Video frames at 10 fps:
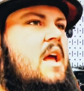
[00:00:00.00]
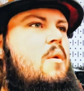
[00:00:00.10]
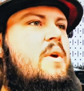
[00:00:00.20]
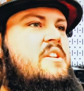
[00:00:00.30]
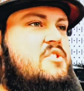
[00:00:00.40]

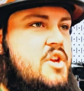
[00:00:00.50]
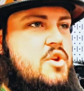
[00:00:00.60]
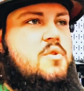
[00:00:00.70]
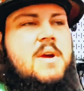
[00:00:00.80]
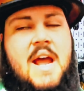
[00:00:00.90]
We
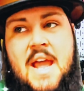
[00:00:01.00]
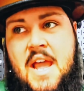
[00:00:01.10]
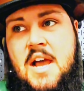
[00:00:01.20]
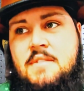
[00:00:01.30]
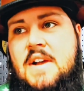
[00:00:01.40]
do
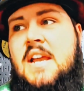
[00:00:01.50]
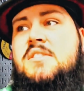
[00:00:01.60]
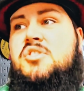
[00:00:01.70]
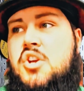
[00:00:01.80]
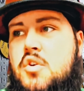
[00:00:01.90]
have a
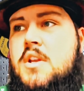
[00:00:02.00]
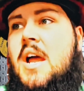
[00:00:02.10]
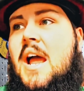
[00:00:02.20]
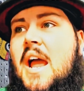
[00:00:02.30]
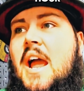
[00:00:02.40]

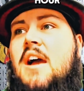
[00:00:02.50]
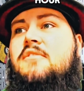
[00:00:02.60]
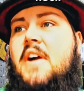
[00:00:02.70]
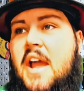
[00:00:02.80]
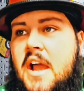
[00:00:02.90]

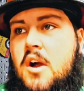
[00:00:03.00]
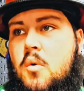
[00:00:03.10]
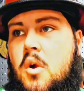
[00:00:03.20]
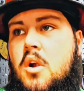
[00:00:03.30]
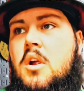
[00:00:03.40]
2.5
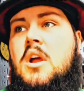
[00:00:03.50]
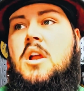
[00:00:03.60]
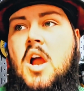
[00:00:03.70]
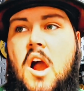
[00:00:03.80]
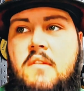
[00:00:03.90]
hour
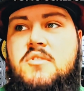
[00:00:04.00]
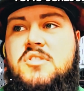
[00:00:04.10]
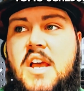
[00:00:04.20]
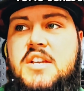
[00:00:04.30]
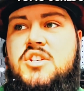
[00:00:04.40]

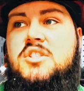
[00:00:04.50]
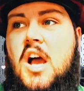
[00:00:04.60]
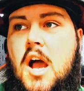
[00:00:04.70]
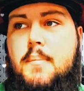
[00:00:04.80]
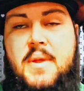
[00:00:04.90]
conversation
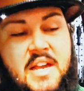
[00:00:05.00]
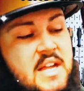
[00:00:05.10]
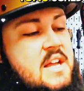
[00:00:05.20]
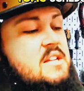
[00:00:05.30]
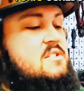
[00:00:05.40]
topic
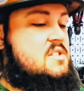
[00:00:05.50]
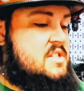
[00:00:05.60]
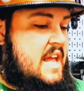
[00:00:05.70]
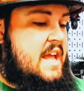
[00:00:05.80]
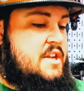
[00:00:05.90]

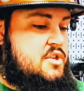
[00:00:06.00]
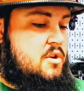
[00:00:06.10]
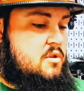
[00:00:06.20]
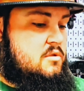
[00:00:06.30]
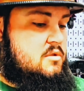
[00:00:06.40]

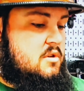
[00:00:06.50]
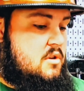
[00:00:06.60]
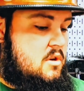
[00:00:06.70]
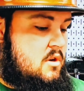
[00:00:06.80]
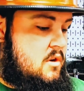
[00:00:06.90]
scheduled
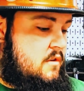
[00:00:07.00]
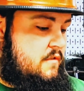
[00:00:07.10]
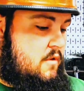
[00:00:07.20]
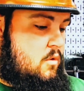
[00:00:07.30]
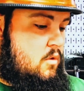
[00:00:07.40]

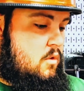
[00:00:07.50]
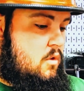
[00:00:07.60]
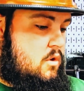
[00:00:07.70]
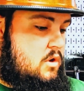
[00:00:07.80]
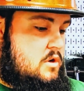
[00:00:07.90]

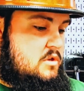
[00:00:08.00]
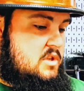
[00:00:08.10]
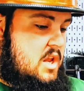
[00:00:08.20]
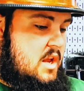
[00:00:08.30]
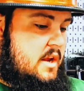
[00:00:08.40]
for, looks
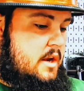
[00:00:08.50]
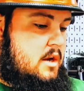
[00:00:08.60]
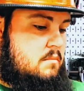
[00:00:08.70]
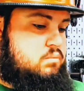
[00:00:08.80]
like,